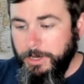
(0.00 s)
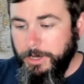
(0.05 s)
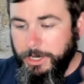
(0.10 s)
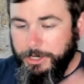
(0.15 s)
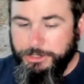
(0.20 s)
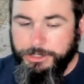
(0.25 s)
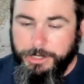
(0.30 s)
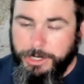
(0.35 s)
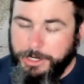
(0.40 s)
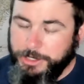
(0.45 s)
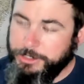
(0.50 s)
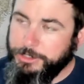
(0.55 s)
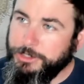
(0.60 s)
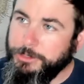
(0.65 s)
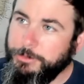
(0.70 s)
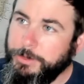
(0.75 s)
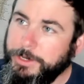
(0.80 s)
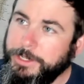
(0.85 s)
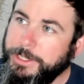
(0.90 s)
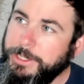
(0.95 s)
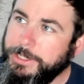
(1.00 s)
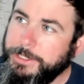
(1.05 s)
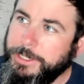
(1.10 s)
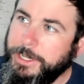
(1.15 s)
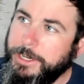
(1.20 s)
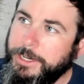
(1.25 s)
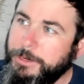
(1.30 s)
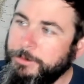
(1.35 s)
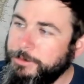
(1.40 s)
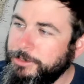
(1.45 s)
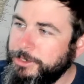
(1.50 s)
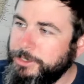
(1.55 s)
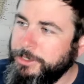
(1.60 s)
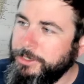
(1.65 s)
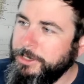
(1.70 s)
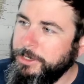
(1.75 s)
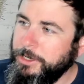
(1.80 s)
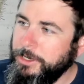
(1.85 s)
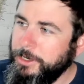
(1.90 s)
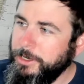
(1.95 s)
I should write these out. I wish
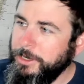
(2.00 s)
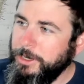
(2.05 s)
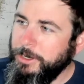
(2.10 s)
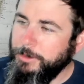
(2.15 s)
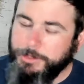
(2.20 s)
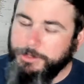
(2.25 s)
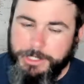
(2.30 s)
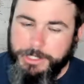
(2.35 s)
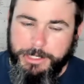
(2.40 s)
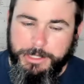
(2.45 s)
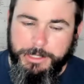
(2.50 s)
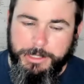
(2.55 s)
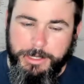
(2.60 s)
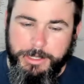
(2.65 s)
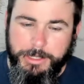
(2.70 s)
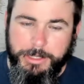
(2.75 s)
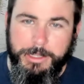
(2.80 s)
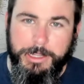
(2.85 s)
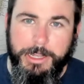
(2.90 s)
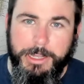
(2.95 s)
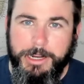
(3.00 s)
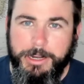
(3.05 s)
I thought of that.